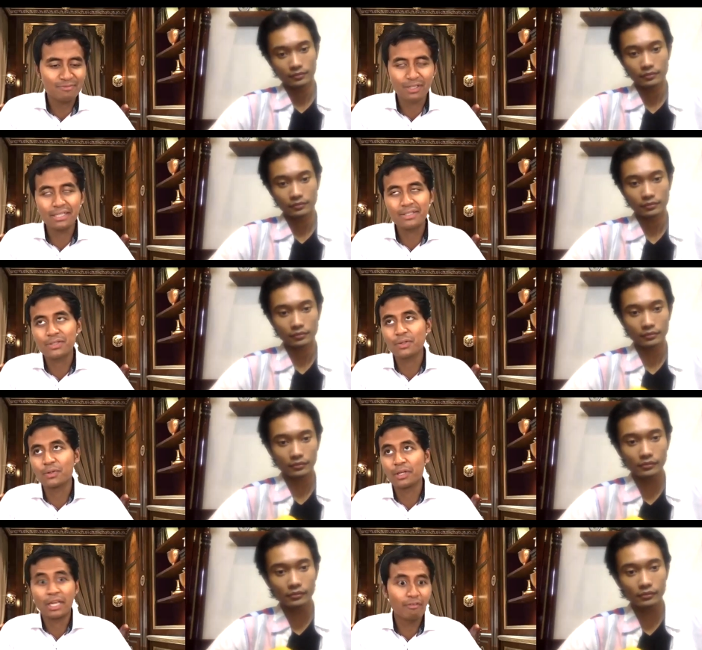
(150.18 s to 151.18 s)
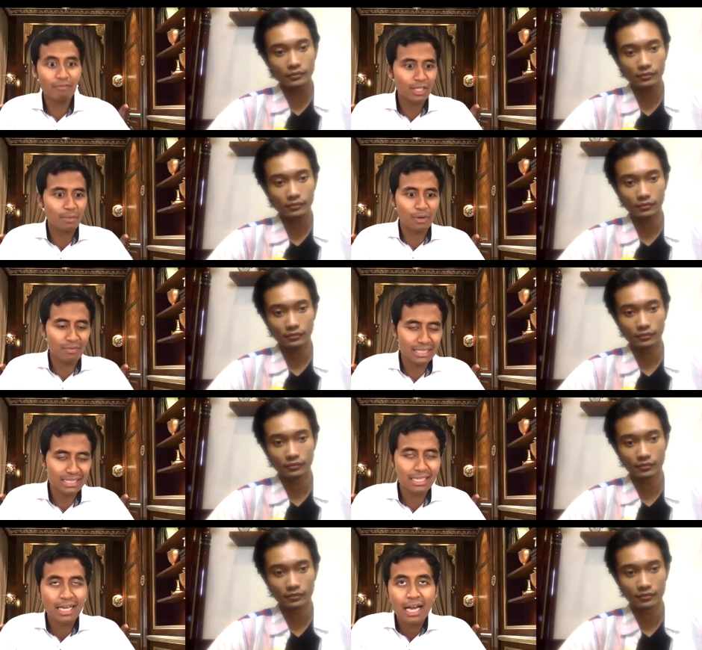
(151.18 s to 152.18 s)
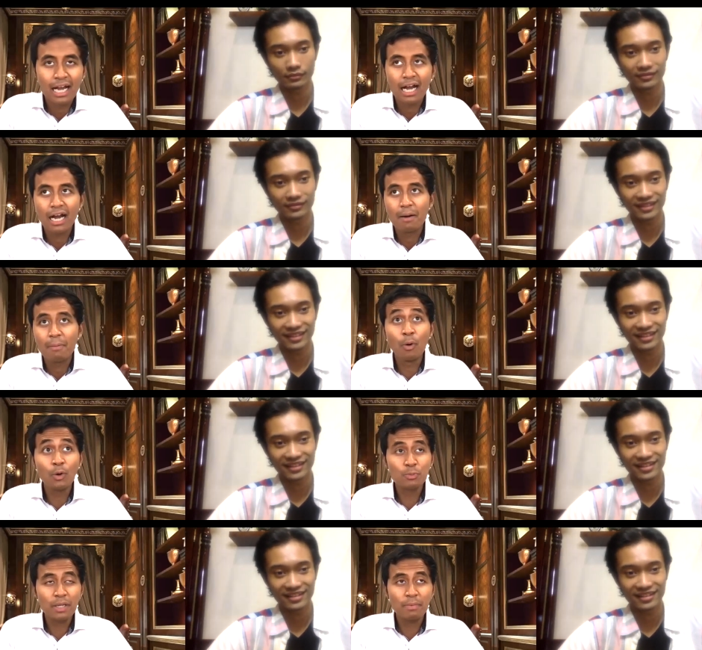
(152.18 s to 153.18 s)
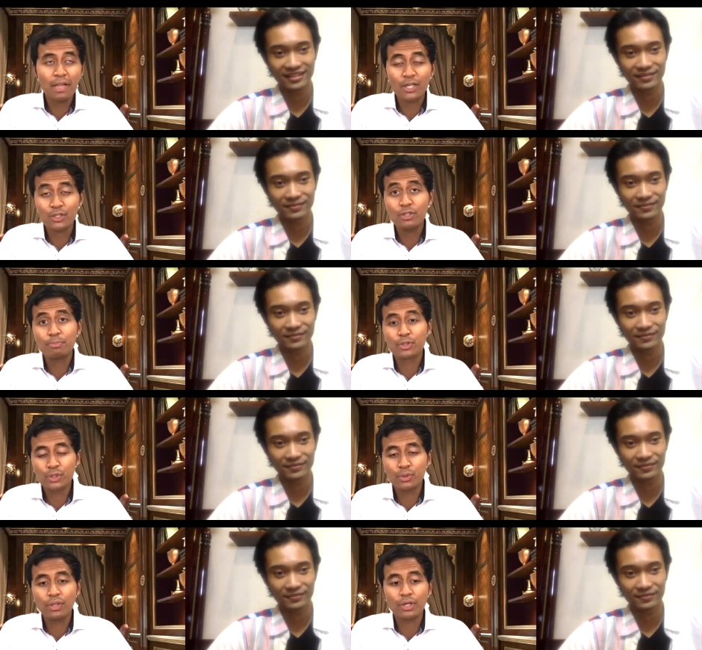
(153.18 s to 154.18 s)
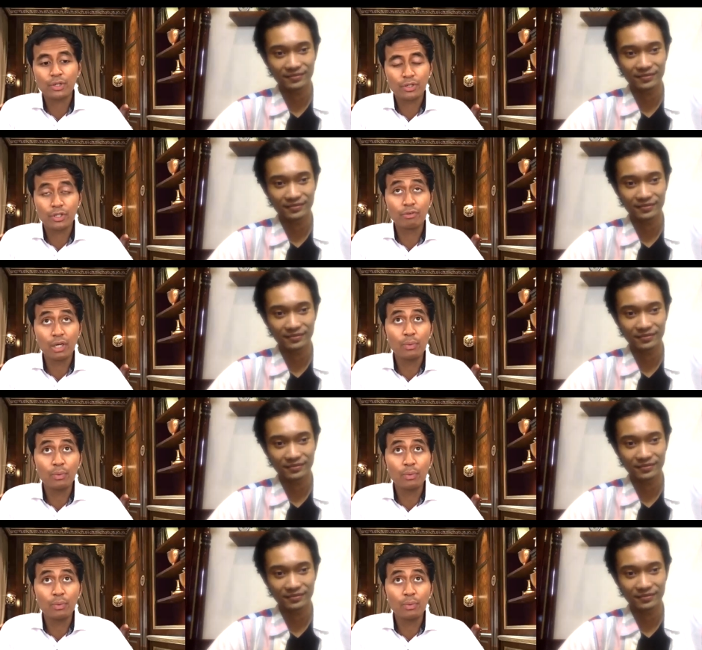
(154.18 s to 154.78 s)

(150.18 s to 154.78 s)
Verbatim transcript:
Speaker 1: right? So in every single province, uh, most people actually pursue their degree